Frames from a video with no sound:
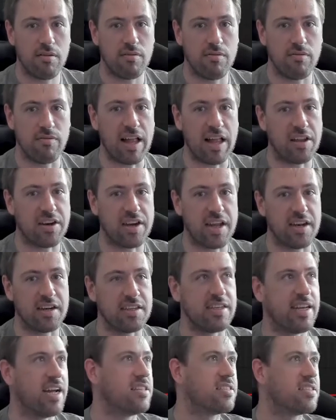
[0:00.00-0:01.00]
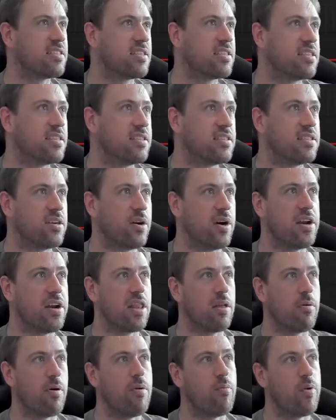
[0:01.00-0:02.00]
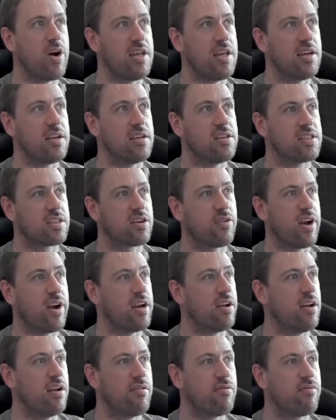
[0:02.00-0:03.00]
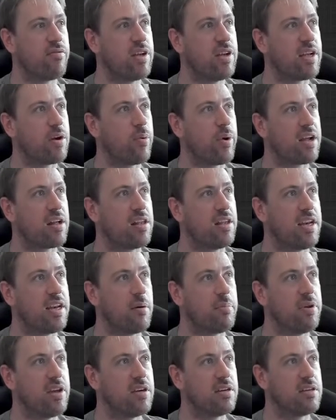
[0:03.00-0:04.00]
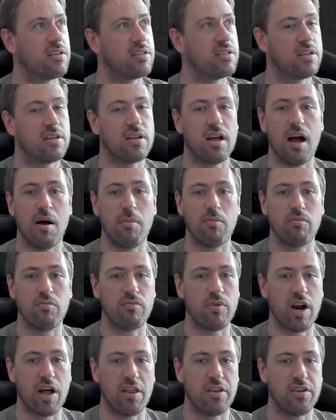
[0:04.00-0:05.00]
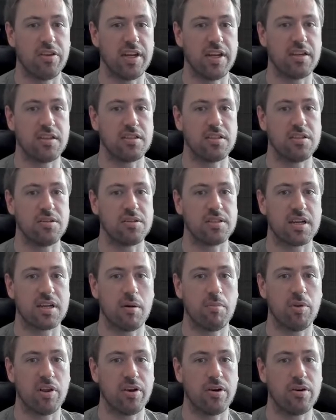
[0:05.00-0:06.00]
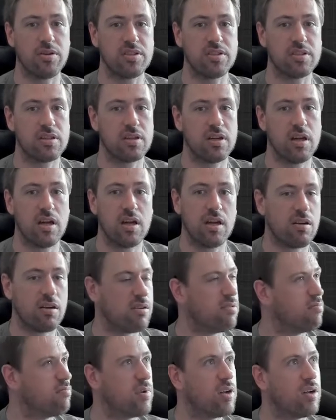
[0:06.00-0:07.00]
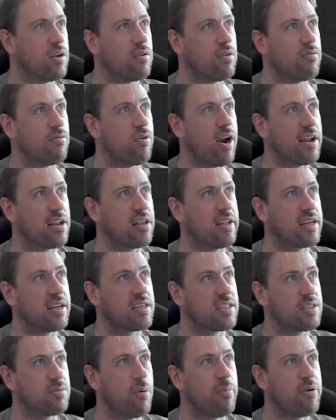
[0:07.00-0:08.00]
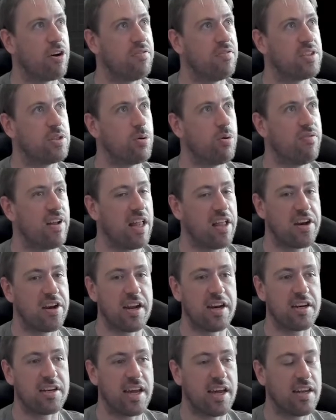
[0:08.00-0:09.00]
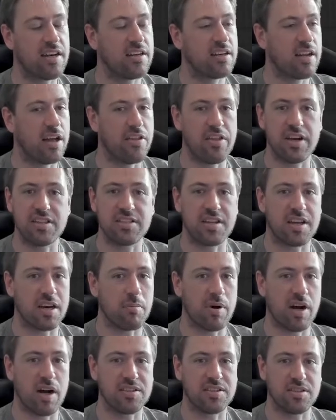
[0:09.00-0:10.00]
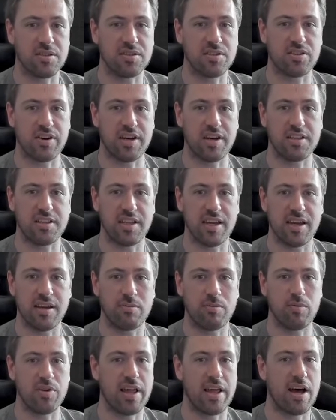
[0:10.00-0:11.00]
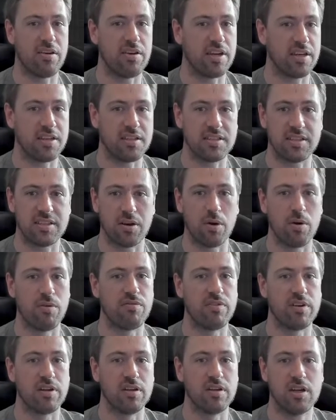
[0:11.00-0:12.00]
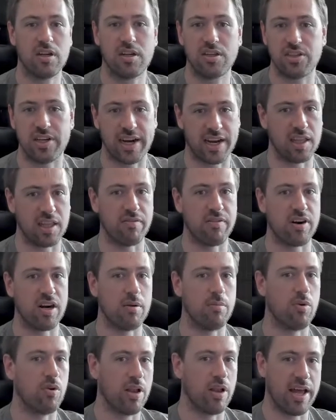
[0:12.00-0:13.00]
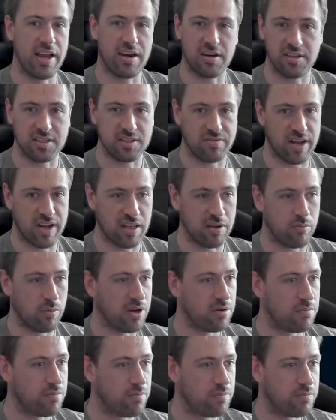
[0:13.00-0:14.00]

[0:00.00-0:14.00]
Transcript: Validated gets. So another one where you can just create a really quick cleanup here rather than needing to use a couple of nodes. Right click, swap it over to a validated get, and then it's going to pass you straight in there without needing to go for checking the variable and it is valid one.